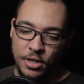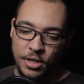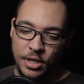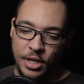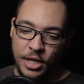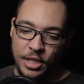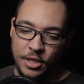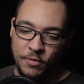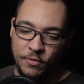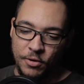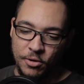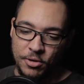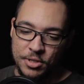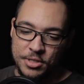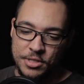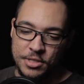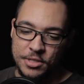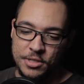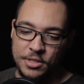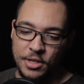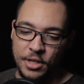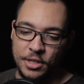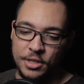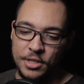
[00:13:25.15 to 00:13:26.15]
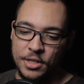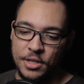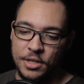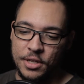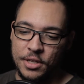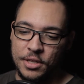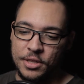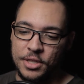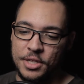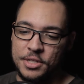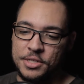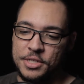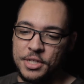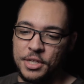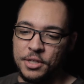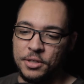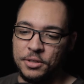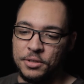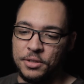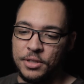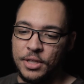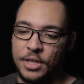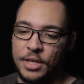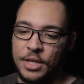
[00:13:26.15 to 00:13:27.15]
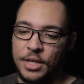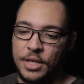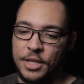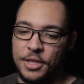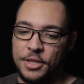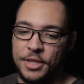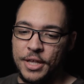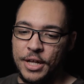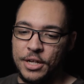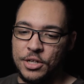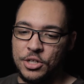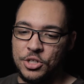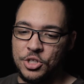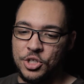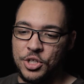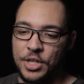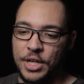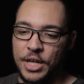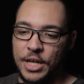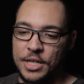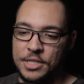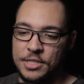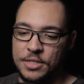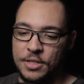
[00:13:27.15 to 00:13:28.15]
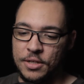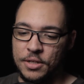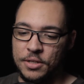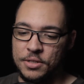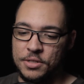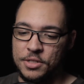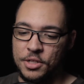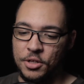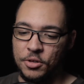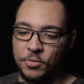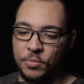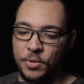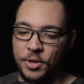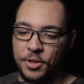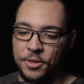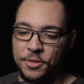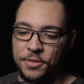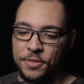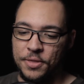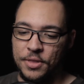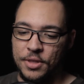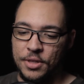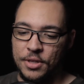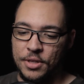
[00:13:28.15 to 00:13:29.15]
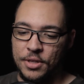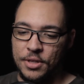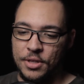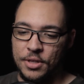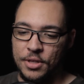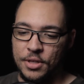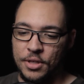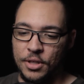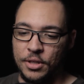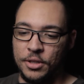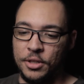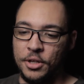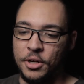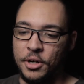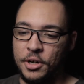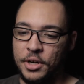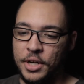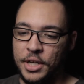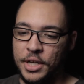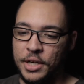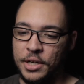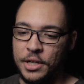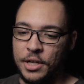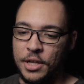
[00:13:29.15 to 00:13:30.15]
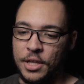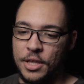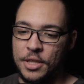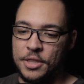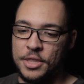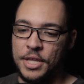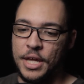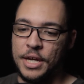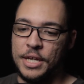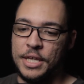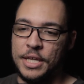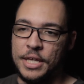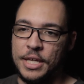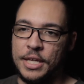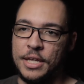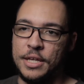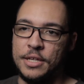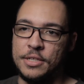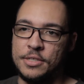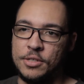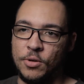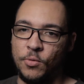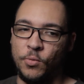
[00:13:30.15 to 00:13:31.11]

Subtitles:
and the focus is on the deal that she has to deal with. Learning that he's a